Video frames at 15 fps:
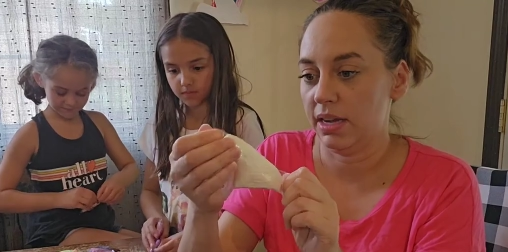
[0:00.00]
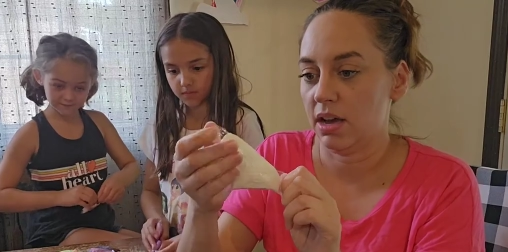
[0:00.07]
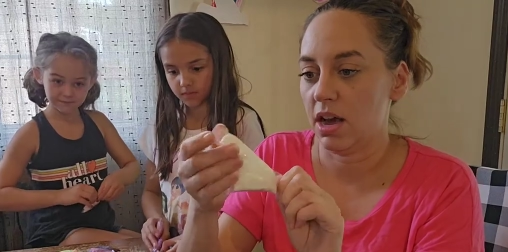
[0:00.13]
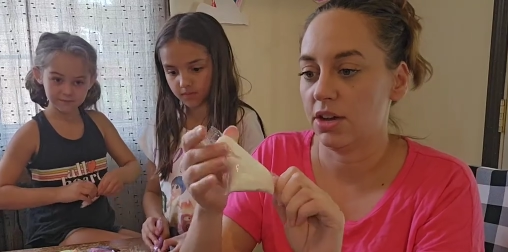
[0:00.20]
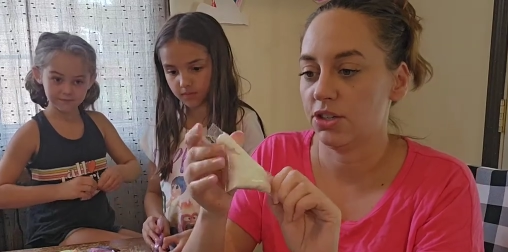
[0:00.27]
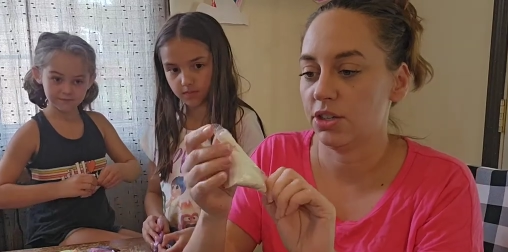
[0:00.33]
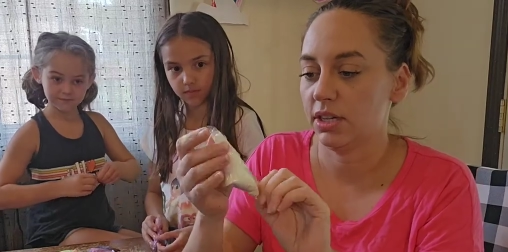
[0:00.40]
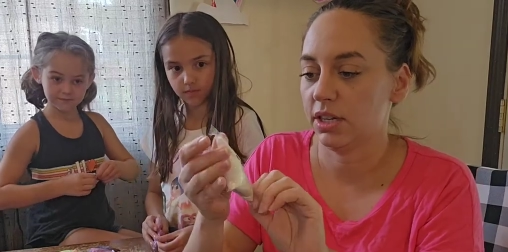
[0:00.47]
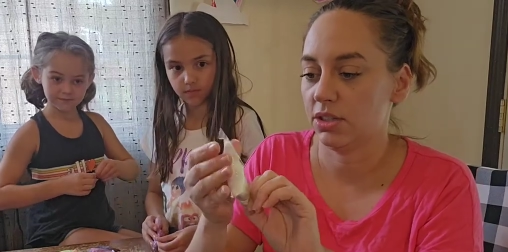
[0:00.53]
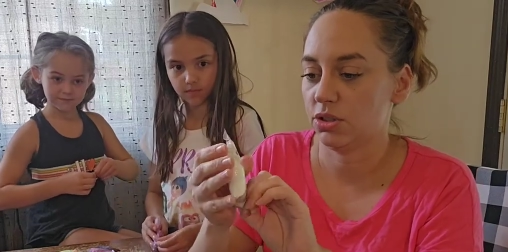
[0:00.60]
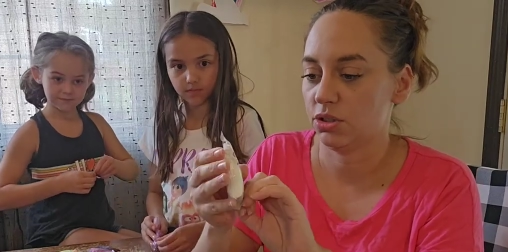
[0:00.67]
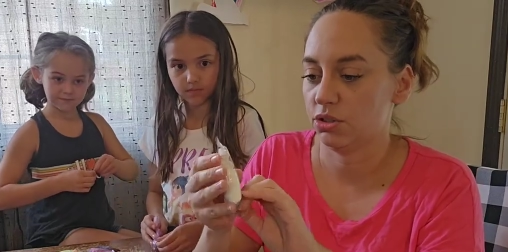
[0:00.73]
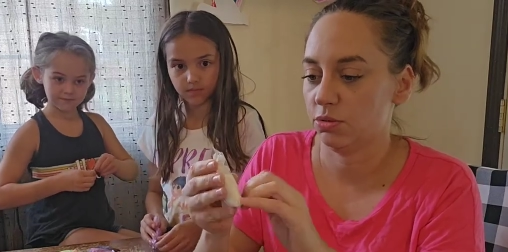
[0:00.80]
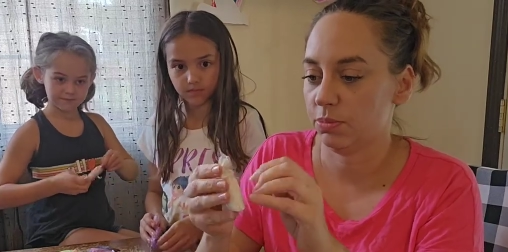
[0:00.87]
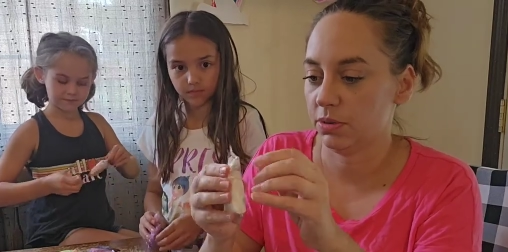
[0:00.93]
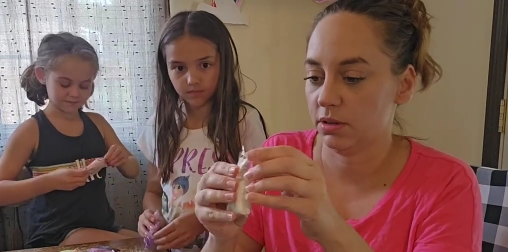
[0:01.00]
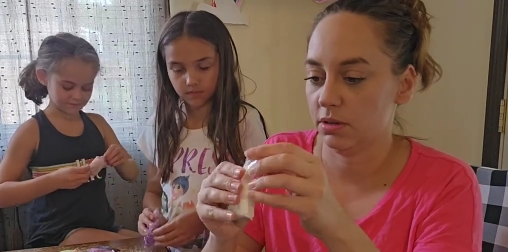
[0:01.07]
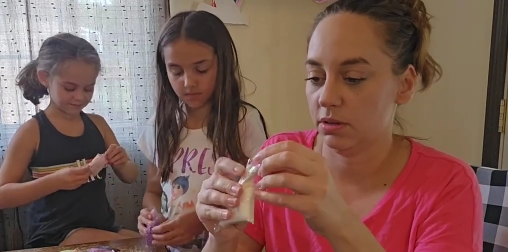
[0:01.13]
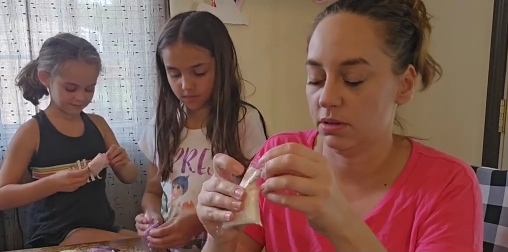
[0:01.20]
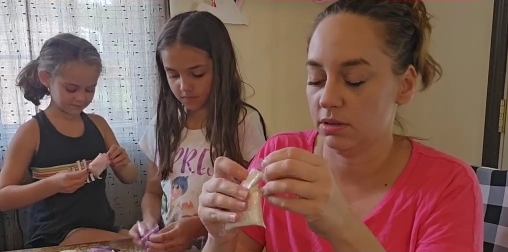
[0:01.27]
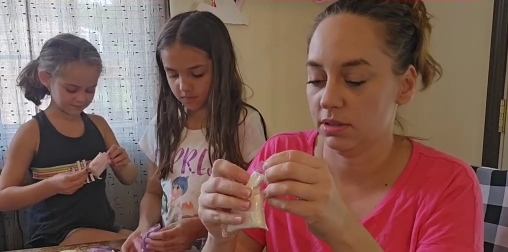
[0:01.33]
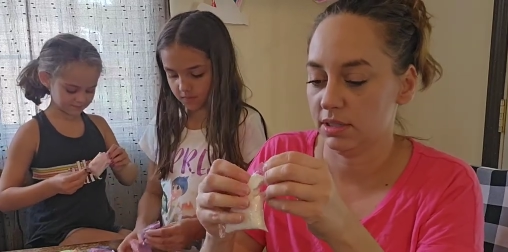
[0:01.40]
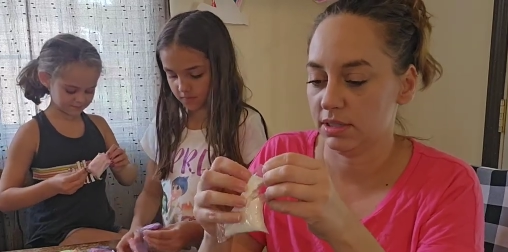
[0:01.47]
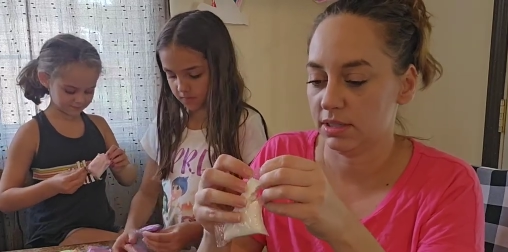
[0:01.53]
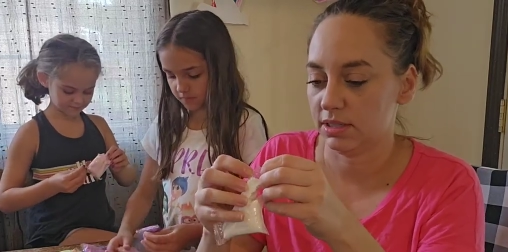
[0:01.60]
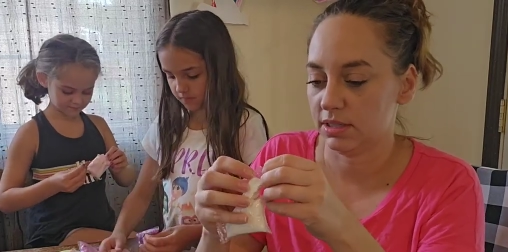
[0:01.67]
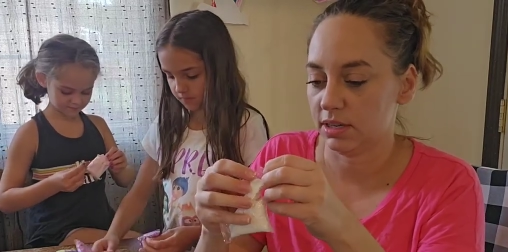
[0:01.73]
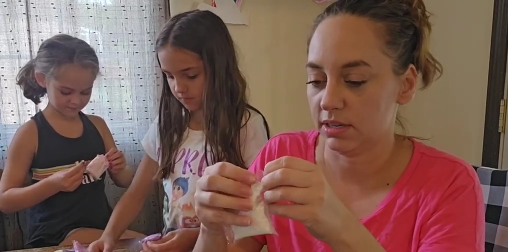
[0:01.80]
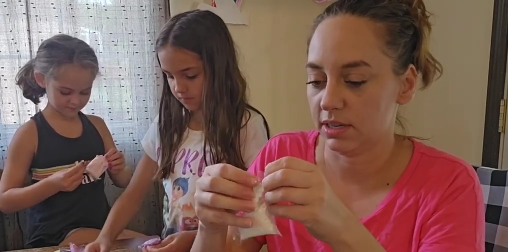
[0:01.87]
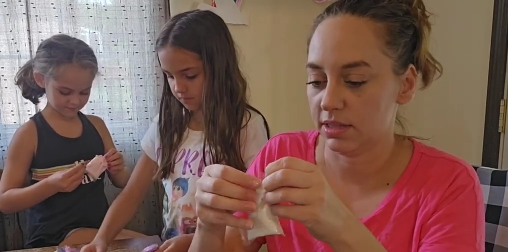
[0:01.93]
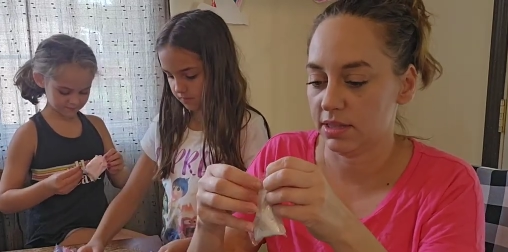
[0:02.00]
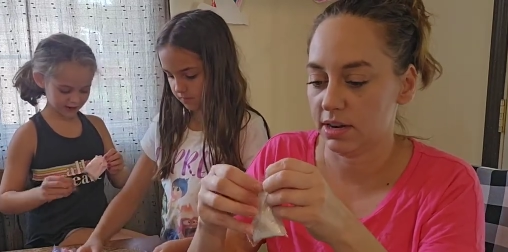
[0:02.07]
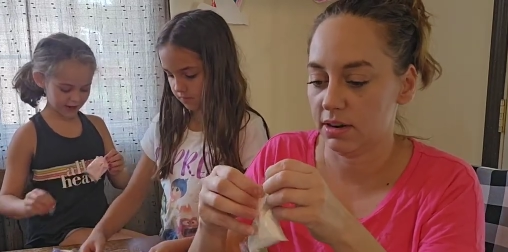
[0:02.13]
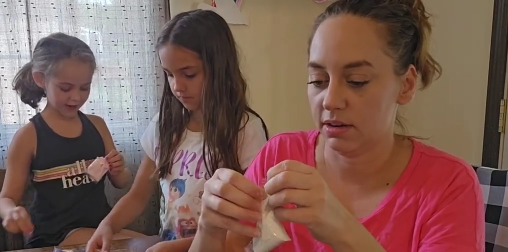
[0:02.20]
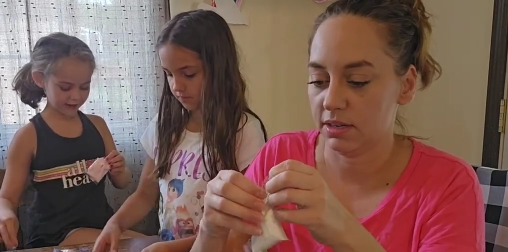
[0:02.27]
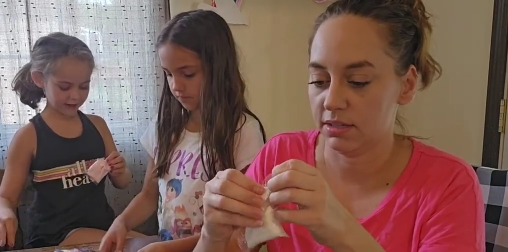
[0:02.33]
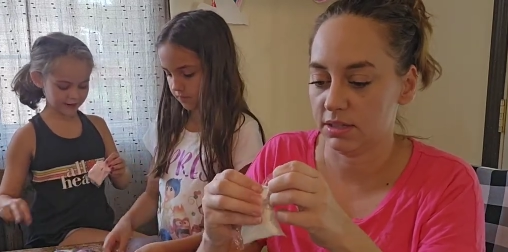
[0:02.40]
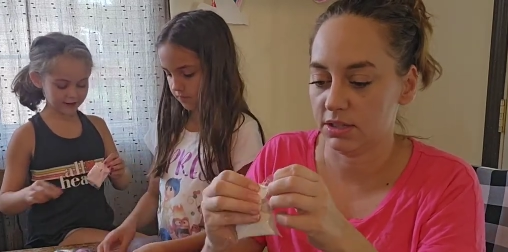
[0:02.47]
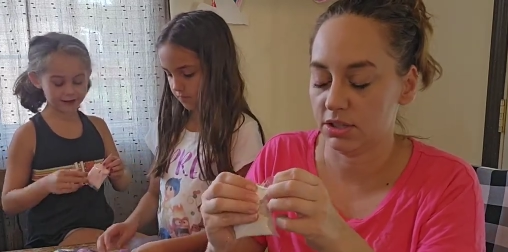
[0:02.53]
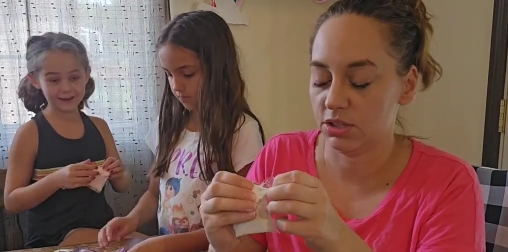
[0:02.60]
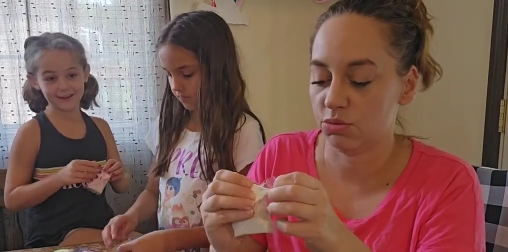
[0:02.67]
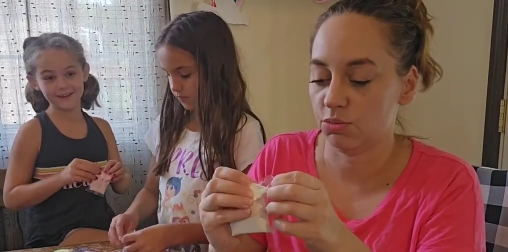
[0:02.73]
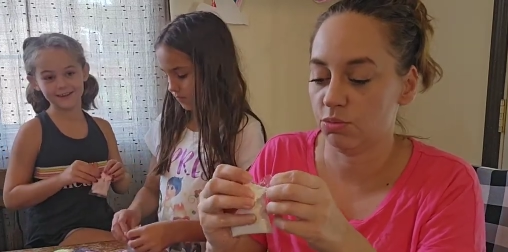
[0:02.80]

Speaker 1: gosh, like it's stuck in there because this is